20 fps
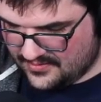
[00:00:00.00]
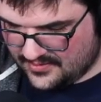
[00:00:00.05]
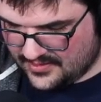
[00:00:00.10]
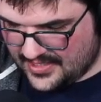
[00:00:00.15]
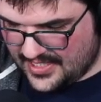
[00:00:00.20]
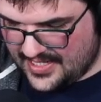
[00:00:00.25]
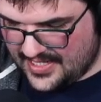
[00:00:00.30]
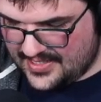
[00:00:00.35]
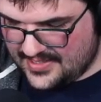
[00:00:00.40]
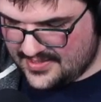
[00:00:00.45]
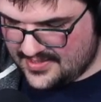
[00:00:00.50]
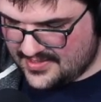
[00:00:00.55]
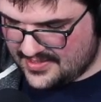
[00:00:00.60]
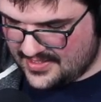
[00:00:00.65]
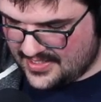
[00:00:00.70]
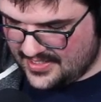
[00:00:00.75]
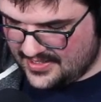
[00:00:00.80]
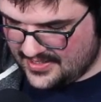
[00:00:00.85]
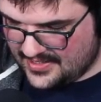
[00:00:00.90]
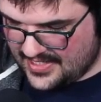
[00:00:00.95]
lines
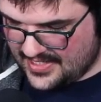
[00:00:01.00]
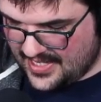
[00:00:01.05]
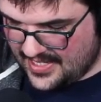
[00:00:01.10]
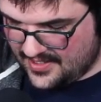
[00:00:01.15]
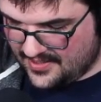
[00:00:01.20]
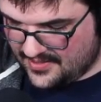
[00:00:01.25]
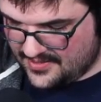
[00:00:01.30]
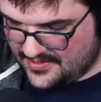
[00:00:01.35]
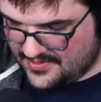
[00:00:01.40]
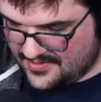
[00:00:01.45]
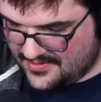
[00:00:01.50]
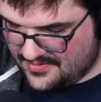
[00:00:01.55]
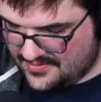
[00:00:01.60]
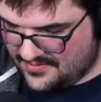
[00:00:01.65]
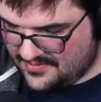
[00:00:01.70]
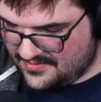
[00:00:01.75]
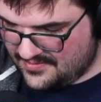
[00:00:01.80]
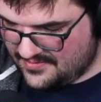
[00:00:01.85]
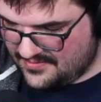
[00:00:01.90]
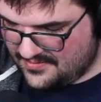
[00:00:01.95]
in the chaos
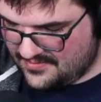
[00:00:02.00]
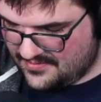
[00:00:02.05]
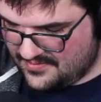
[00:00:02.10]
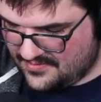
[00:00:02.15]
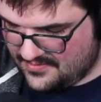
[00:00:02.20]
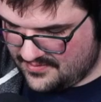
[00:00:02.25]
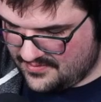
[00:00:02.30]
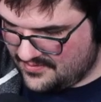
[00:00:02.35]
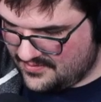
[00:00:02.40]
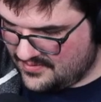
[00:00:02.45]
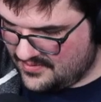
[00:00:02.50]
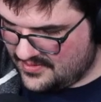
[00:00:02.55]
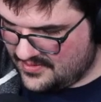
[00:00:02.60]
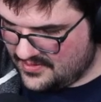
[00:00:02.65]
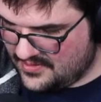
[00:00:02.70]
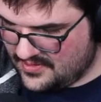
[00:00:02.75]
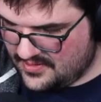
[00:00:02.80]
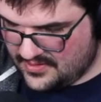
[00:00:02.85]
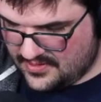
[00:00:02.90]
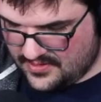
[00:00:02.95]

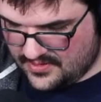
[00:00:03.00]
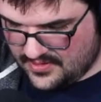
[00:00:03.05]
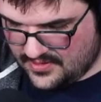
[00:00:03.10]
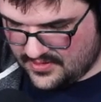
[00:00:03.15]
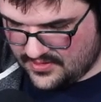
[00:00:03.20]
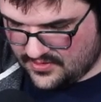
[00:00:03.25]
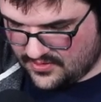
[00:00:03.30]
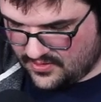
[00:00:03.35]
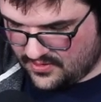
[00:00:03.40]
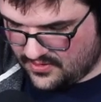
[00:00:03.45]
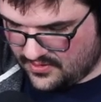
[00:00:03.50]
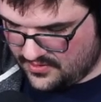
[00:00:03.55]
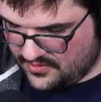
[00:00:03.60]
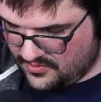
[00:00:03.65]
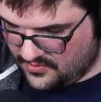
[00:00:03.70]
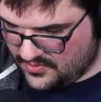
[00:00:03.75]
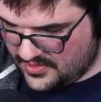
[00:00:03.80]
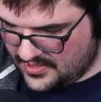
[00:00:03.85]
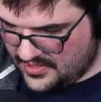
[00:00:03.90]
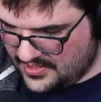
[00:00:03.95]
is all
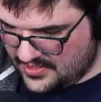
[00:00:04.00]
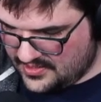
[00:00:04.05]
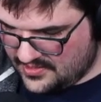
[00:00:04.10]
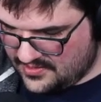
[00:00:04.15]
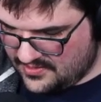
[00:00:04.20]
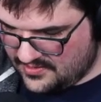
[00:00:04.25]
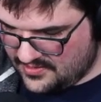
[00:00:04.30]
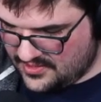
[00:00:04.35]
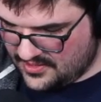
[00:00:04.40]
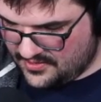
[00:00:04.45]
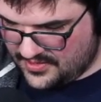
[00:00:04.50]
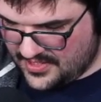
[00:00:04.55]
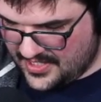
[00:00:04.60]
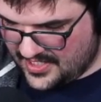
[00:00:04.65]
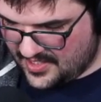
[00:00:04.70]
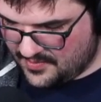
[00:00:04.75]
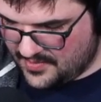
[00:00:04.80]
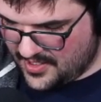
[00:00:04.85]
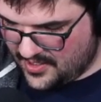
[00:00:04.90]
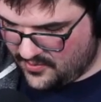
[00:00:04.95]
you really need to
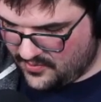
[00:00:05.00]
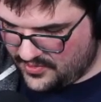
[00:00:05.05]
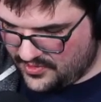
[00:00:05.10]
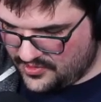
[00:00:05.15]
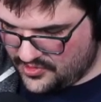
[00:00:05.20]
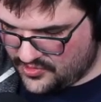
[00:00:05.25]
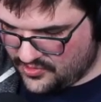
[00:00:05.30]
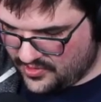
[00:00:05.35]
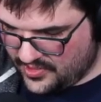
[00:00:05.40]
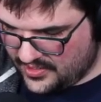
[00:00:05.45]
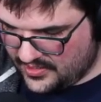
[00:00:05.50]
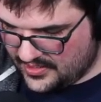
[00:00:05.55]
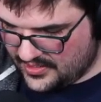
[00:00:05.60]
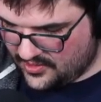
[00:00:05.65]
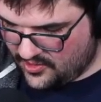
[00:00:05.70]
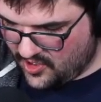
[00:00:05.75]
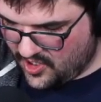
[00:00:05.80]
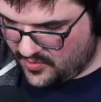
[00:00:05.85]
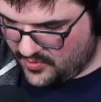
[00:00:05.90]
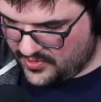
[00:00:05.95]
think about when you're drawing
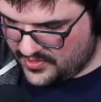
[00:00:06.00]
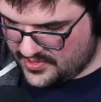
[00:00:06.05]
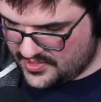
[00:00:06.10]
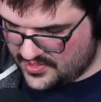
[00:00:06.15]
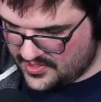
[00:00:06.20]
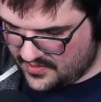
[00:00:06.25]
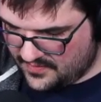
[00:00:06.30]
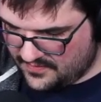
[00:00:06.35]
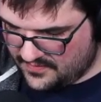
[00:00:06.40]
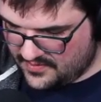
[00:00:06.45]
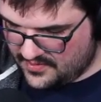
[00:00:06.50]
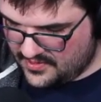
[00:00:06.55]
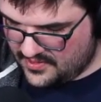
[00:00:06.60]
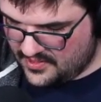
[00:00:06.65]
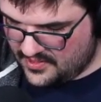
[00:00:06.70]
like armor and stuff.